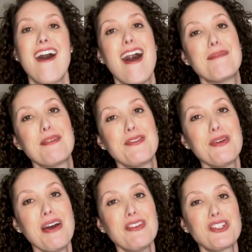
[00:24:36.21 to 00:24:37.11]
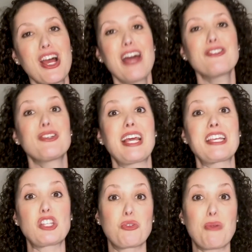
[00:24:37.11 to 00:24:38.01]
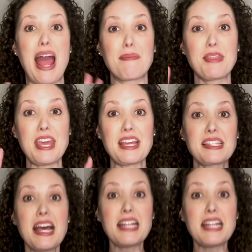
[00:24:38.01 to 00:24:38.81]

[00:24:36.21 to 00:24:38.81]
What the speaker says: If you have a child who likes to grab things,